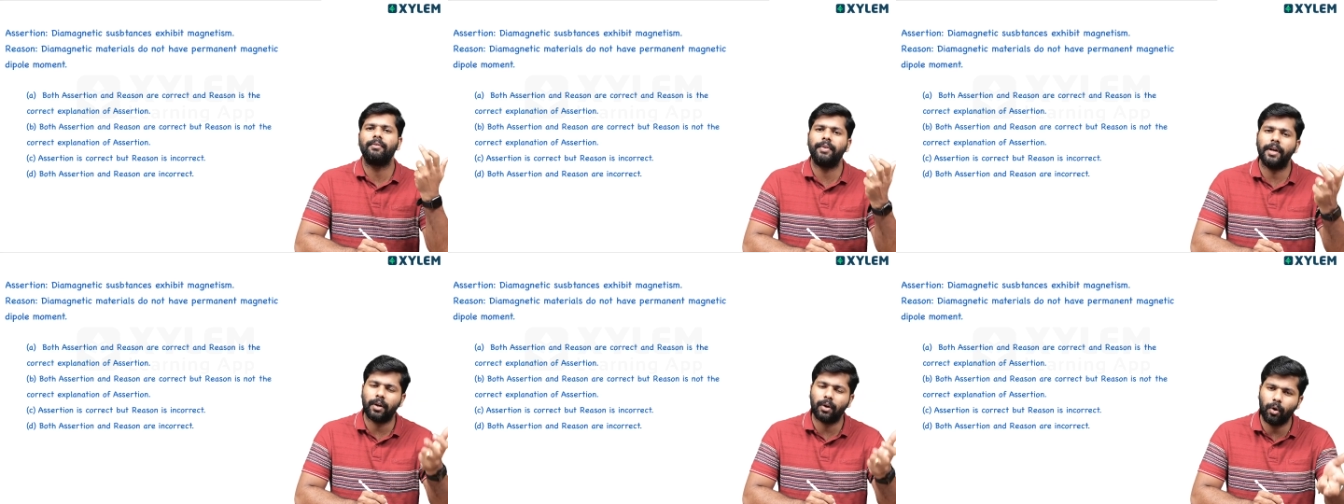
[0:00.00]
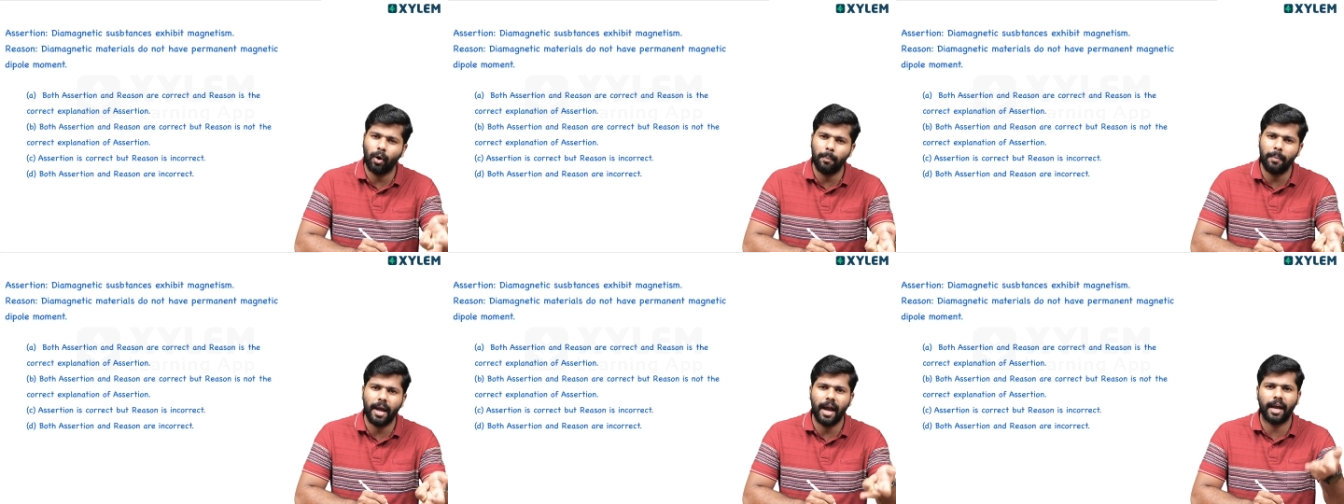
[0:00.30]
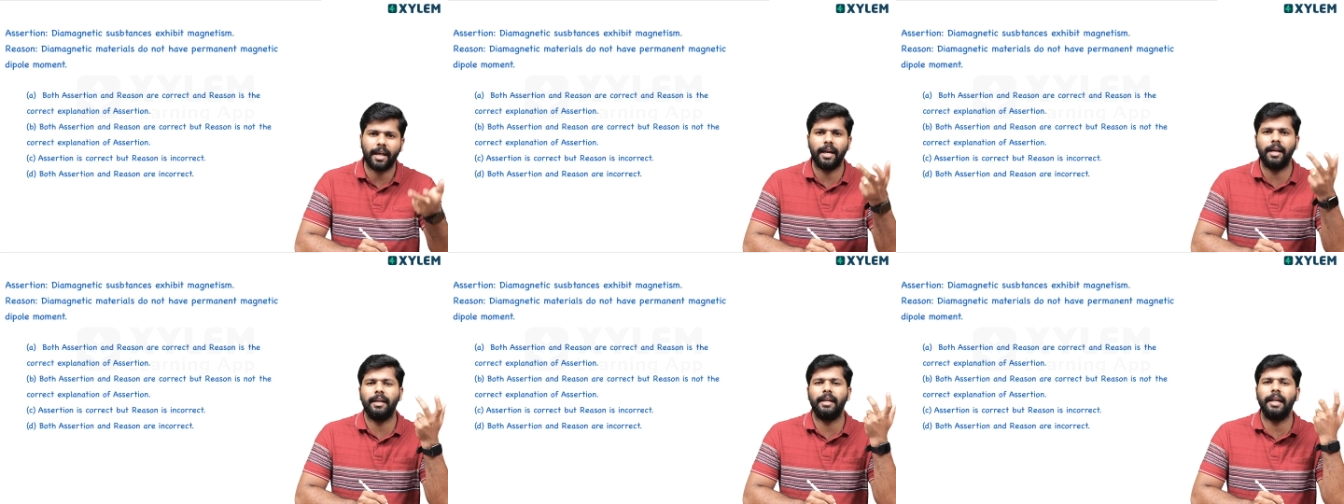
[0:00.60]

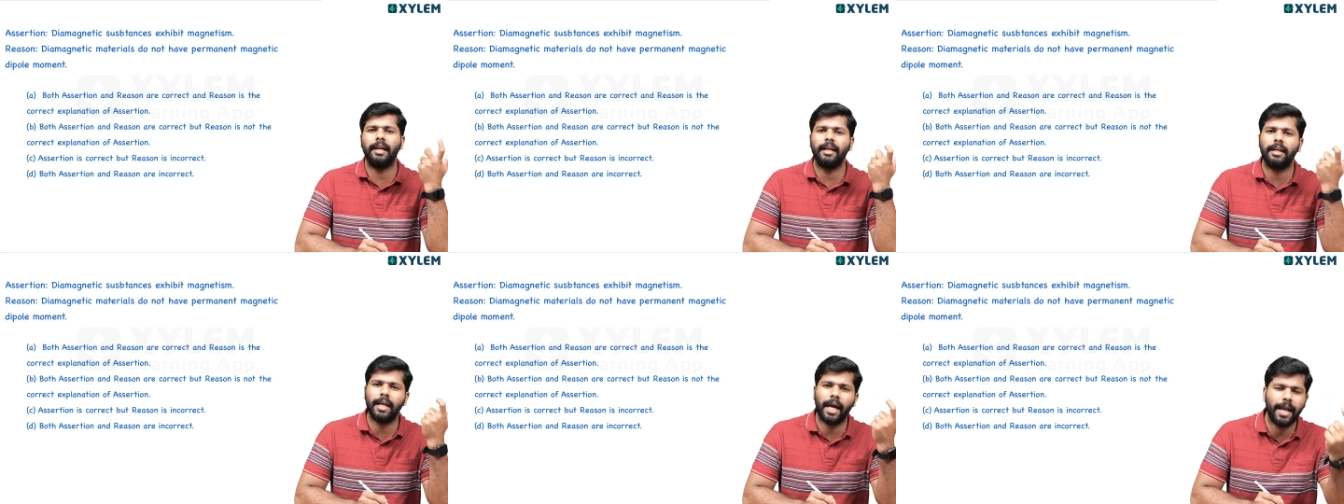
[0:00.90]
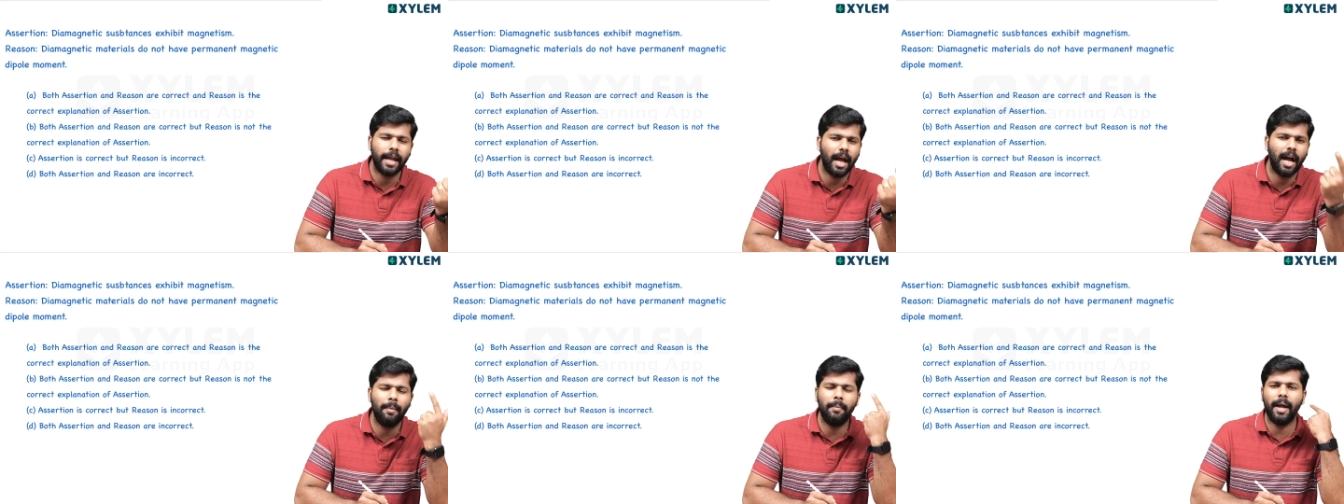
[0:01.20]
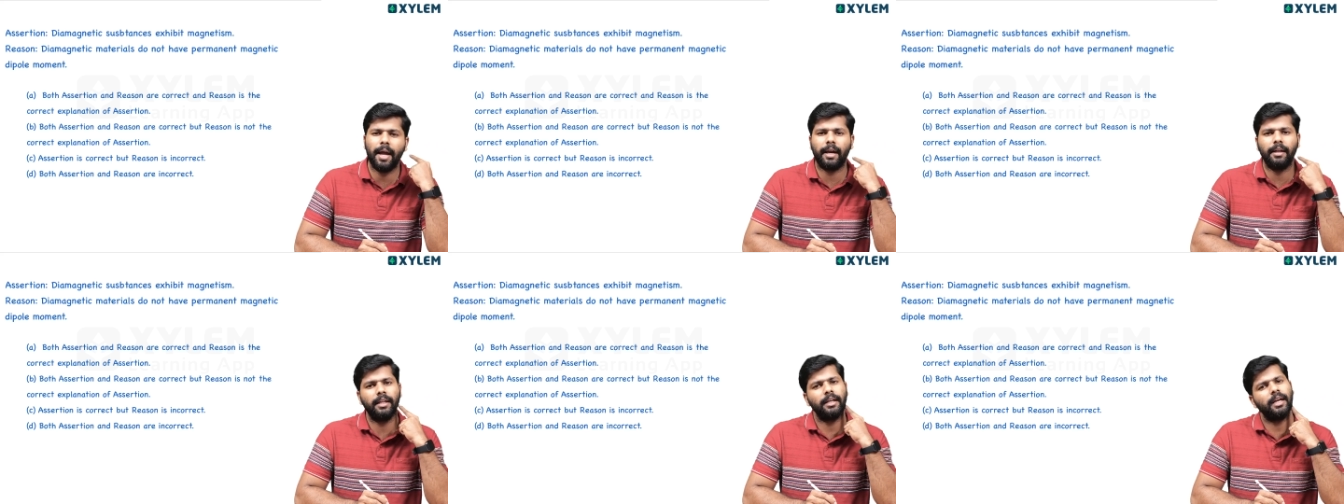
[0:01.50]
ferromagnetic,
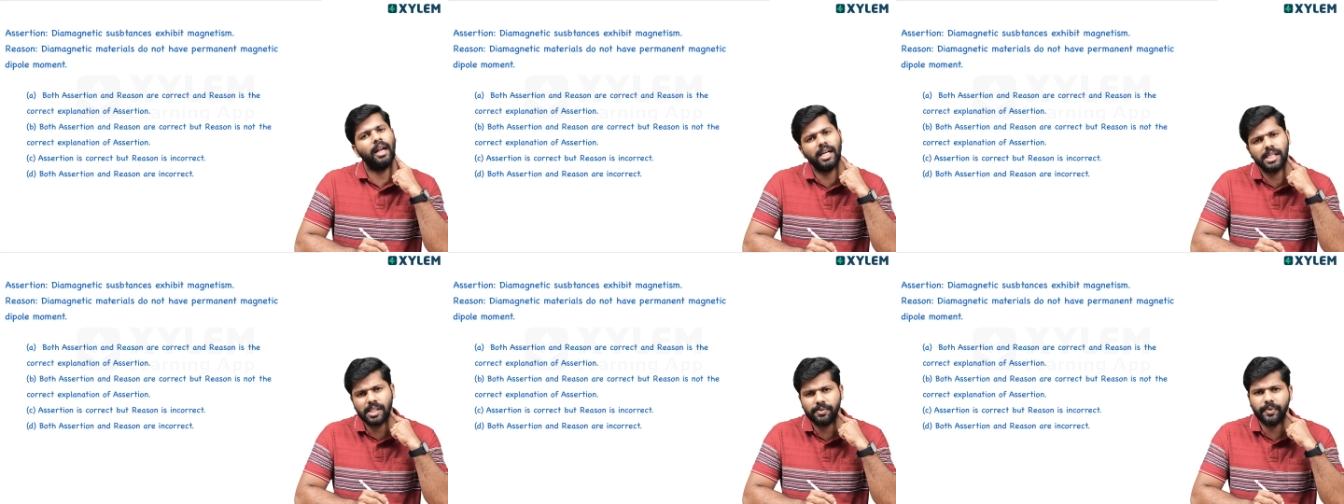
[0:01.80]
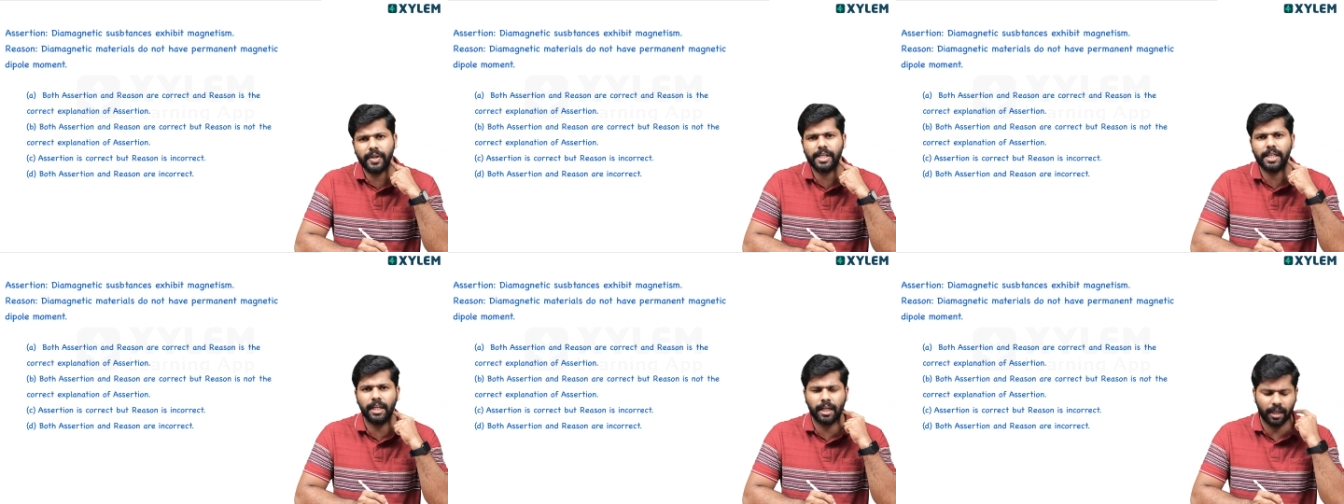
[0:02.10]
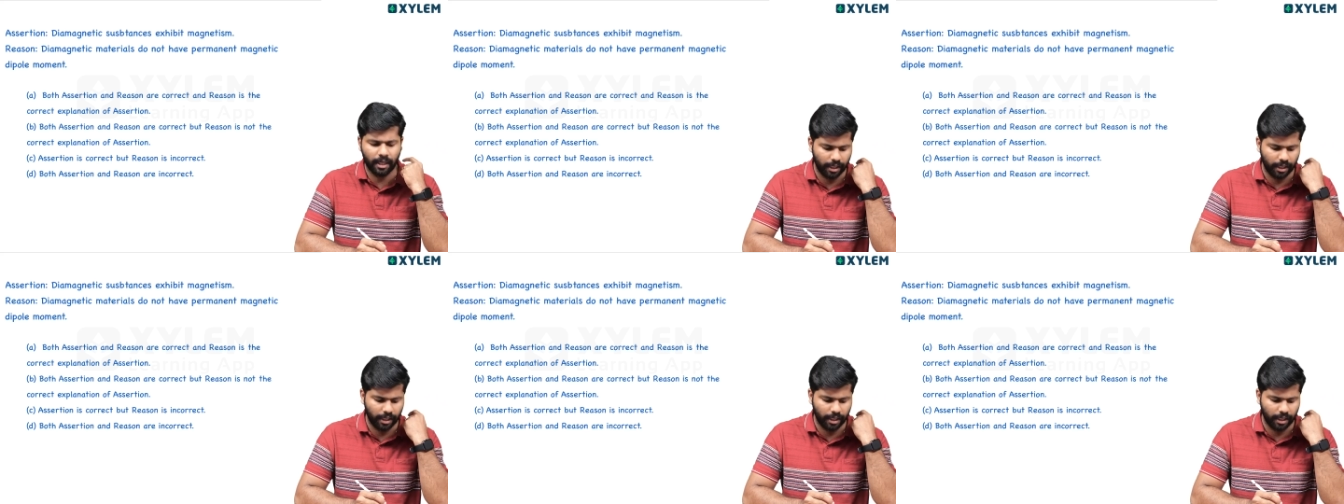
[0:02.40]
diamagnetic classify.